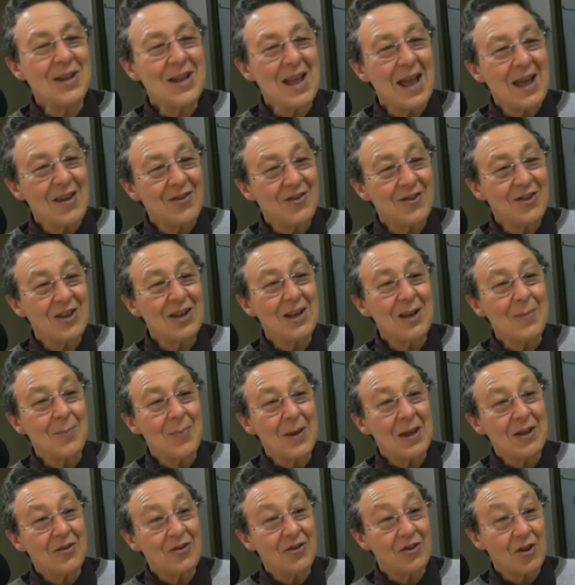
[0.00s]
The nice thing
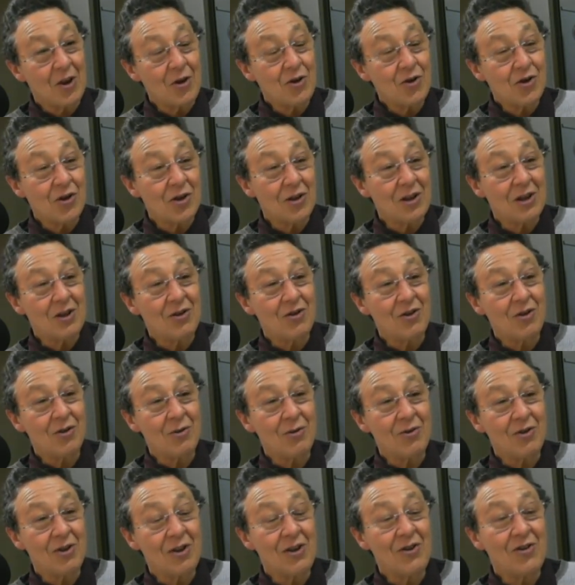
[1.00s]
about social
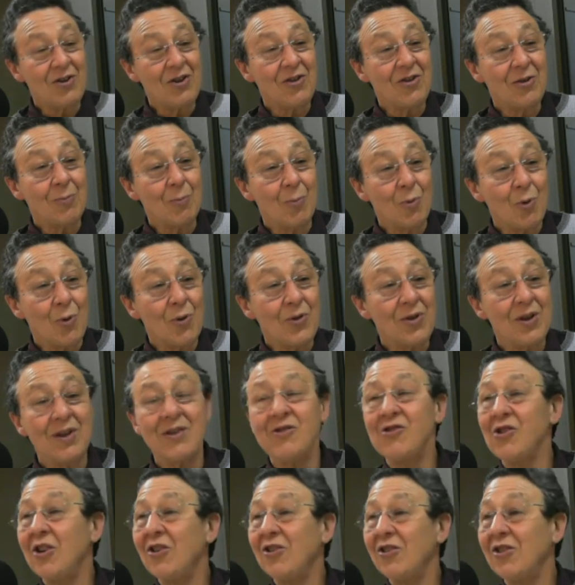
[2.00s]
issues is it's more
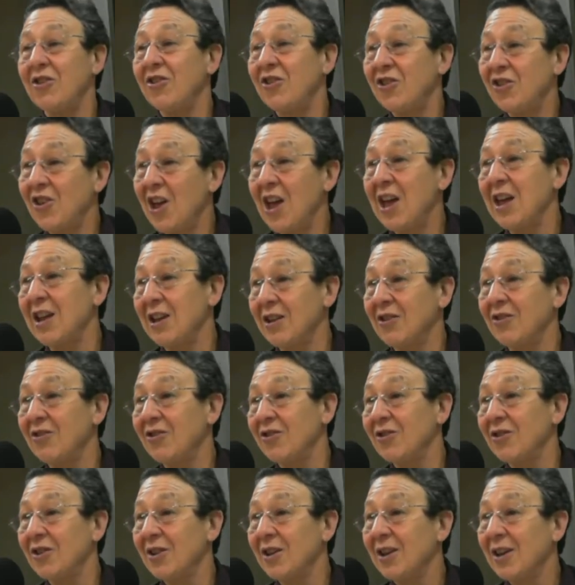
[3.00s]
than just the
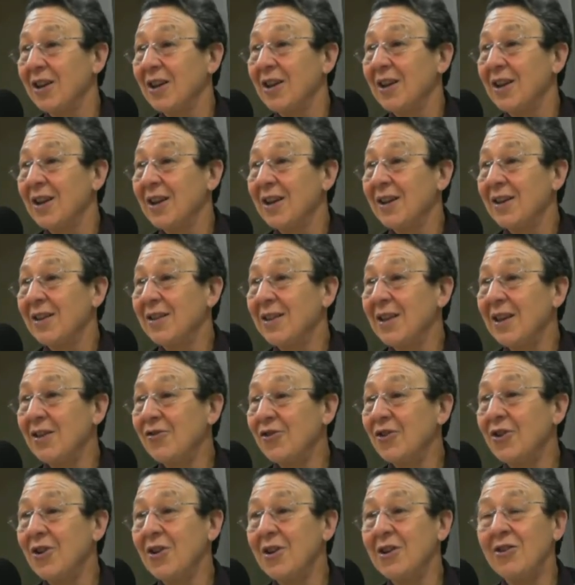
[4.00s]
science
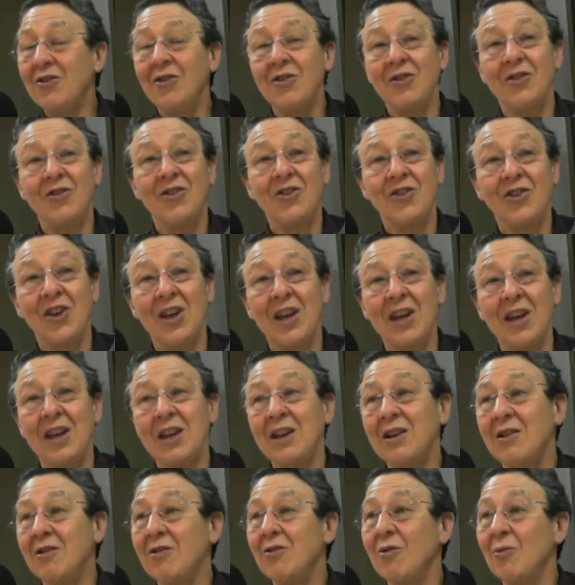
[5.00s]
that's going to
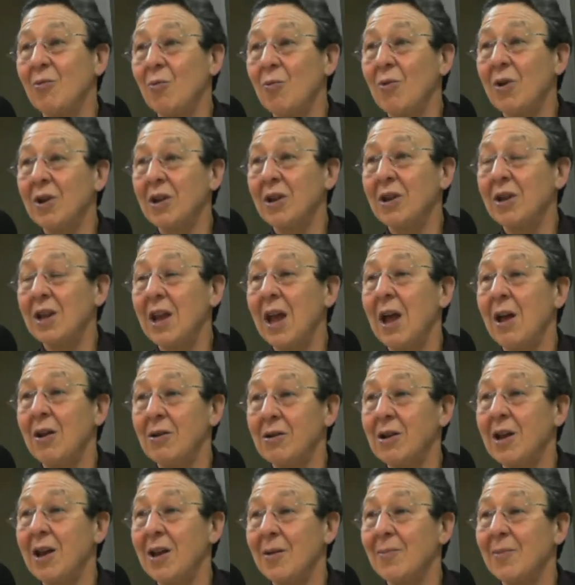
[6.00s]
decide what the
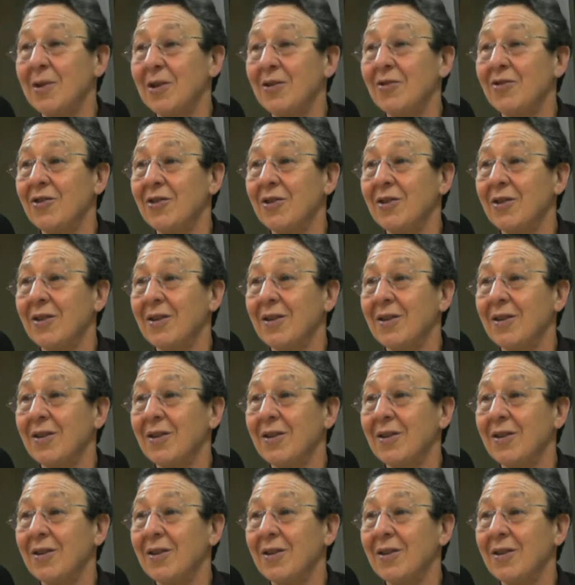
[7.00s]
outcome is.